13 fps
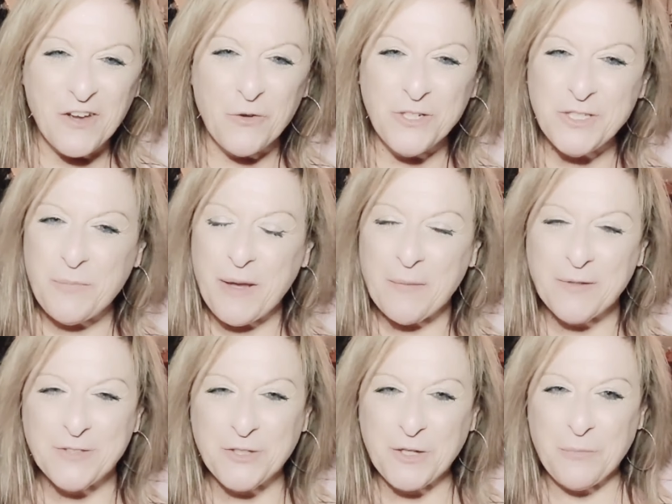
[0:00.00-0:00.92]
We should be able
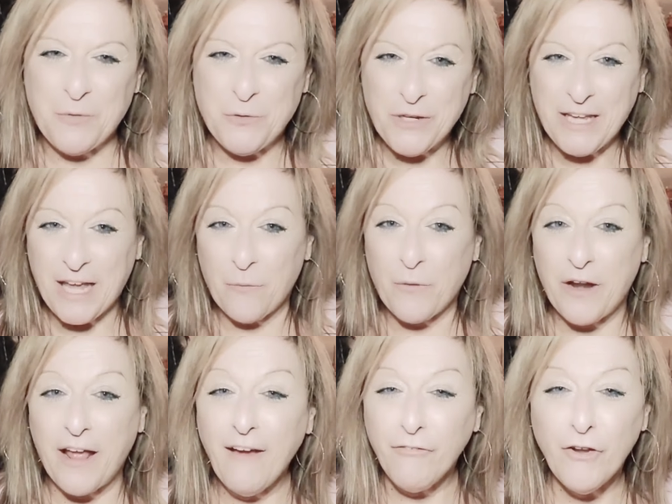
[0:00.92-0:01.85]
to communicate
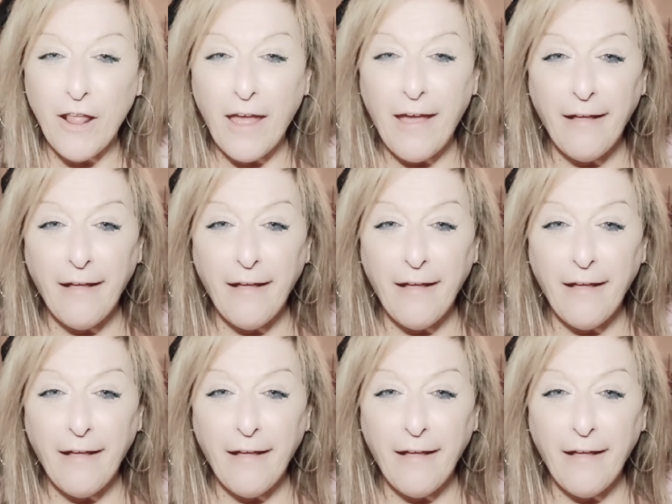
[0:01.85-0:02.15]
whatever the